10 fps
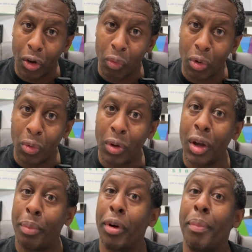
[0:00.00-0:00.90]
a guru,
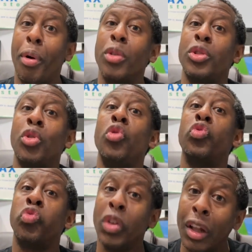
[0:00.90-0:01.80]
but a person
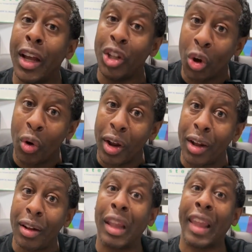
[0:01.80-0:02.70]
who's really doing
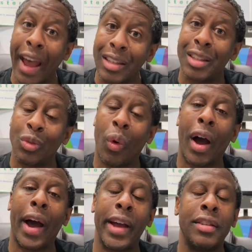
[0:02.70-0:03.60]
it license
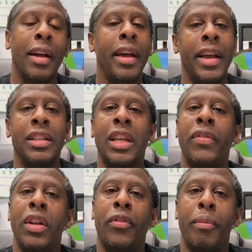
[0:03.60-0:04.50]
wise is
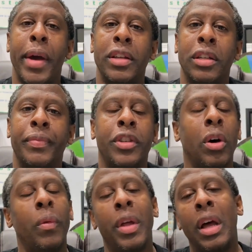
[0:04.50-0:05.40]
giving information?
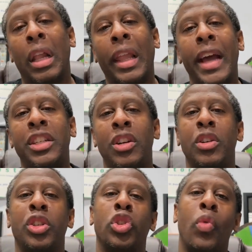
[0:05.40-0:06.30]
So, like,
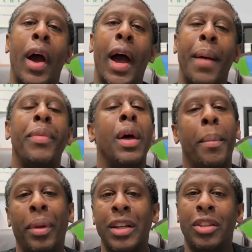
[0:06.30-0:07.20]
share, and subscribe.
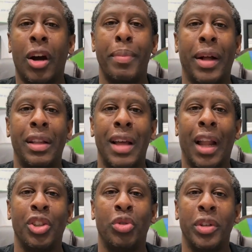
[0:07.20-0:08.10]
But let's talk about the
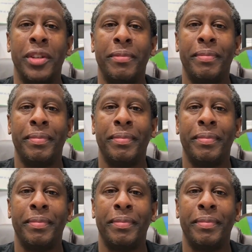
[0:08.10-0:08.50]
Dollar Tree.